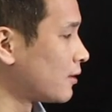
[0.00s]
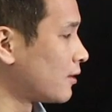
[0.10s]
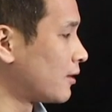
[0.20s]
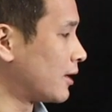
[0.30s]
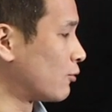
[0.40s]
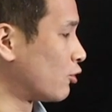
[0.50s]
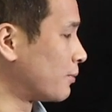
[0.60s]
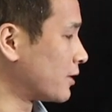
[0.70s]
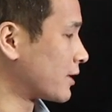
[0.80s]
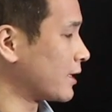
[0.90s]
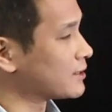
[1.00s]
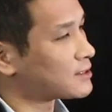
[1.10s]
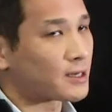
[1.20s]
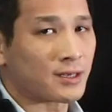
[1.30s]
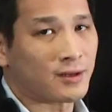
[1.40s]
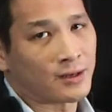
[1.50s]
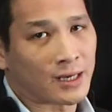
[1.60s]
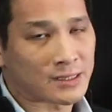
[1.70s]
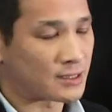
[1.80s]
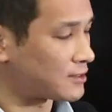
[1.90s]
it will be the case that, in
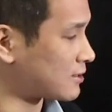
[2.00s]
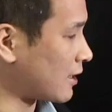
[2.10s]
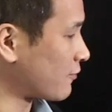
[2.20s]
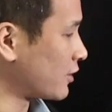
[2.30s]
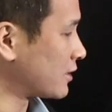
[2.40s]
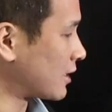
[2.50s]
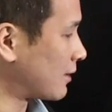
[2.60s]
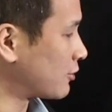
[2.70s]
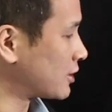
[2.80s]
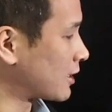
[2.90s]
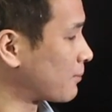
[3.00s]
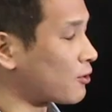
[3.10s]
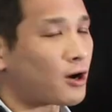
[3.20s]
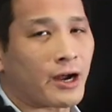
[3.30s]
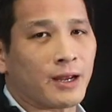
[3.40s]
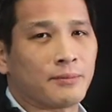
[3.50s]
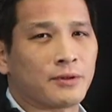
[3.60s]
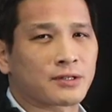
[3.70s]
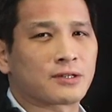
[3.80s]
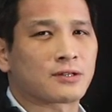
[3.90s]
essence, every time you take a prime,
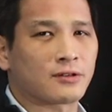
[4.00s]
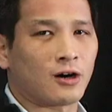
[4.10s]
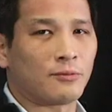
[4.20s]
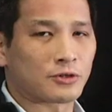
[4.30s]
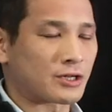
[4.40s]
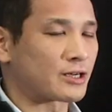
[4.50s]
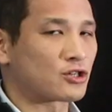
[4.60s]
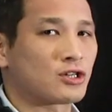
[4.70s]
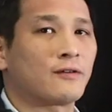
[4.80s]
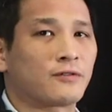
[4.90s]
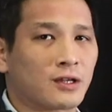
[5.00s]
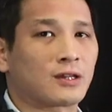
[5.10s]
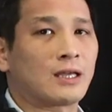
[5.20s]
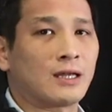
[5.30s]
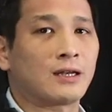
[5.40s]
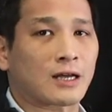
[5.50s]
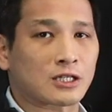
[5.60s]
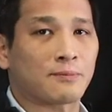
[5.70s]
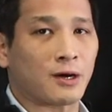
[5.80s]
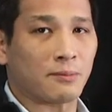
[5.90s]
this is almost like shifting the index
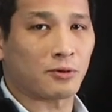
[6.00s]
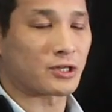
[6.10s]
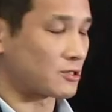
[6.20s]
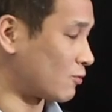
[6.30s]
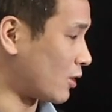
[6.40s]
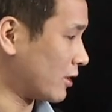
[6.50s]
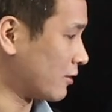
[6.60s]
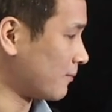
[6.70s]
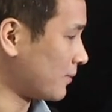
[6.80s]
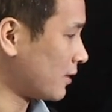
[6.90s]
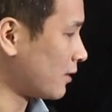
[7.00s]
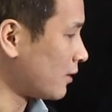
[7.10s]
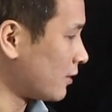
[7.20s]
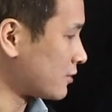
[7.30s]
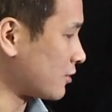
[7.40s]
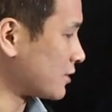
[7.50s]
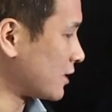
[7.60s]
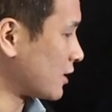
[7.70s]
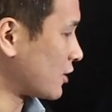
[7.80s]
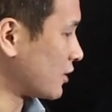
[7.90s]
by +1. So you see
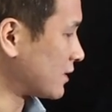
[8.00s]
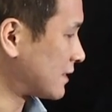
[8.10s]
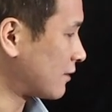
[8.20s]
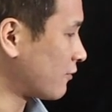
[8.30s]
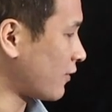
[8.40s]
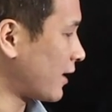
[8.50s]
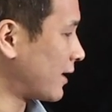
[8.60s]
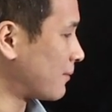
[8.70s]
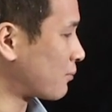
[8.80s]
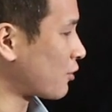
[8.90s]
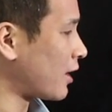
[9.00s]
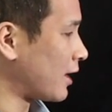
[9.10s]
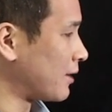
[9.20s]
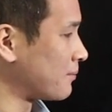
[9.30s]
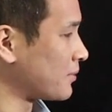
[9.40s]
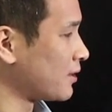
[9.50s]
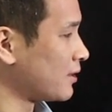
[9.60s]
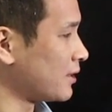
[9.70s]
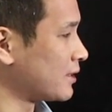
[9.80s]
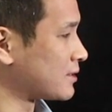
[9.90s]
that this phi n prime
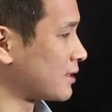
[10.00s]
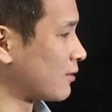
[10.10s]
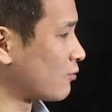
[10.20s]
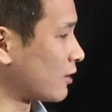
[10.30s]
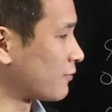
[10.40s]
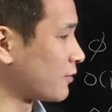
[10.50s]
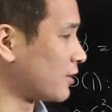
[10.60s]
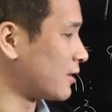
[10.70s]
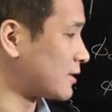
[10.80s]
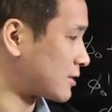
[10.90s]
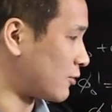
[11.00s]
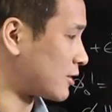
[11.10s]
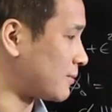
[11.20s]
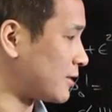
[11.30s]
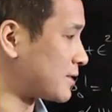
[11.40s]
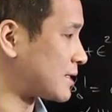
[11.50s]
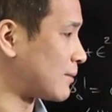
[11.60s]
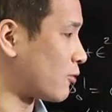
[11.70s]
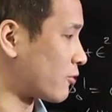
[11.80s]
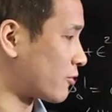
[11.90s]
is then roughly, it's going to be the same
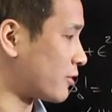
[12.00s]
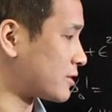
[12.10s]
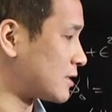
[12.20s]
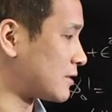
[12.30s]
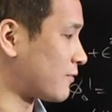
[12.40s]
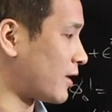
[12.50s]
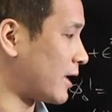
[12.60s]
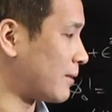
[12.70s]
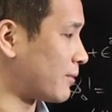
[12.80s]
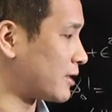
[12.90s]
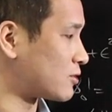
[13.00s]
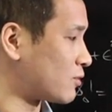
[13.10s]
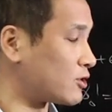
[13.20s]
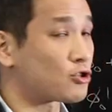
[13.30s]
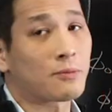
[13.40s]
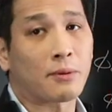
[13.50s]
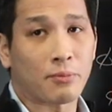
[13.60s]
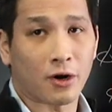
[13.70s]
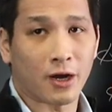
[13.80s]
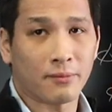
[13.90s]
order as this phi n minus 1 triple
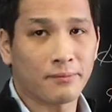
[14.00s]
prime.